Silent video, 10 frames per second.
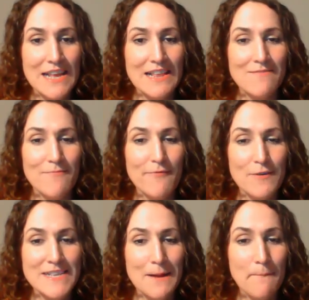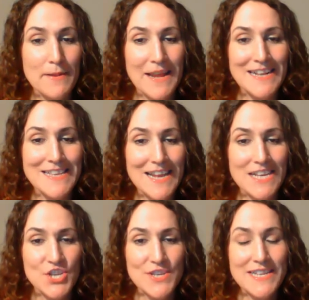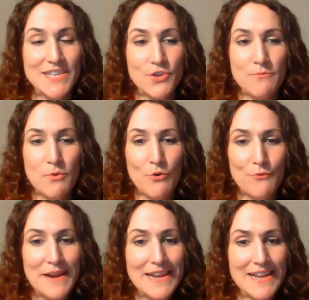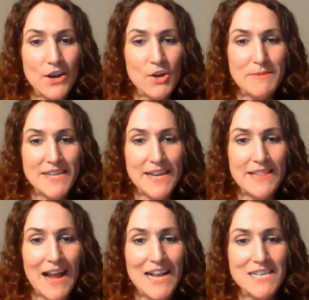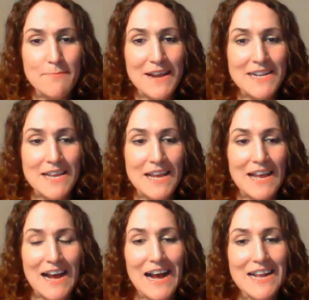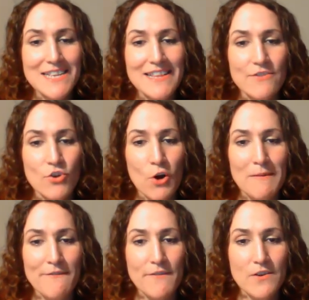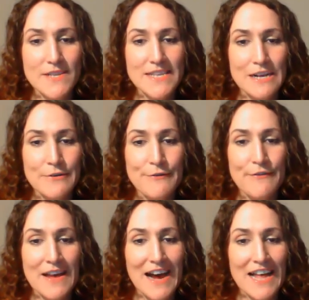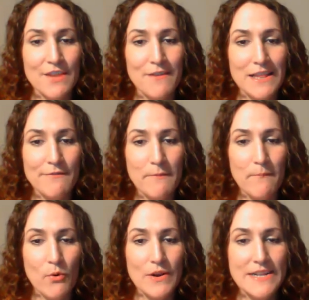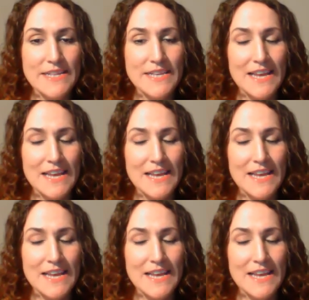for example, it indicates you need to do more reading on a particular aspect, add a little comment for yourself at the relevant point,